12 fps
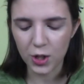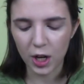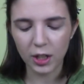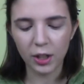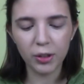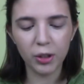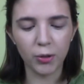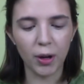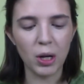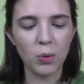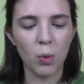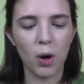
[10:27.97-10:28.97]
Another
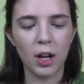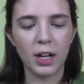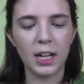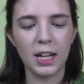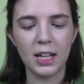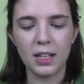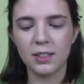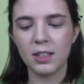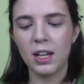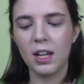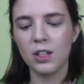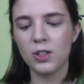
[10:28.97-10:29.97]
great one is
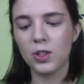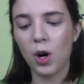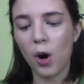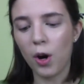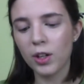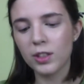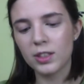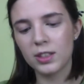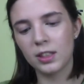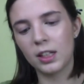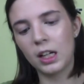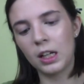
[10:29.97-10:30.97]

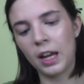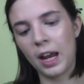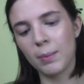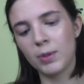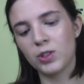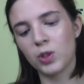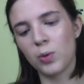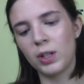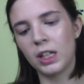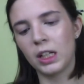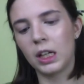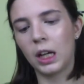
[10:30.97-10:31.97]
Tarte's
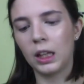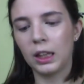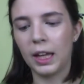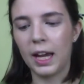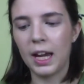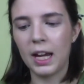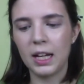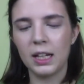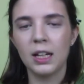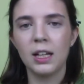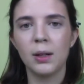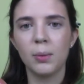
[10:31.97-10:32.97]
Amazonian Clay
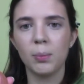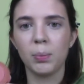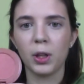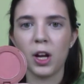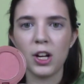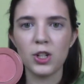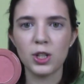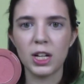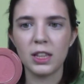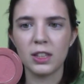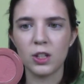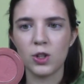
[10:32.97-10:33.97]
blush
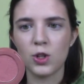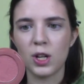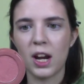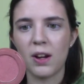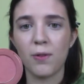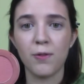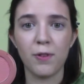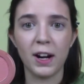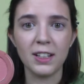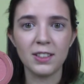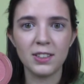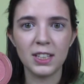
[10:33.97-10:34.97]
in the shade
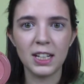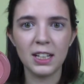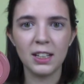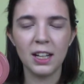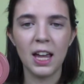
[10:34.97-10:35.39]
Feisty.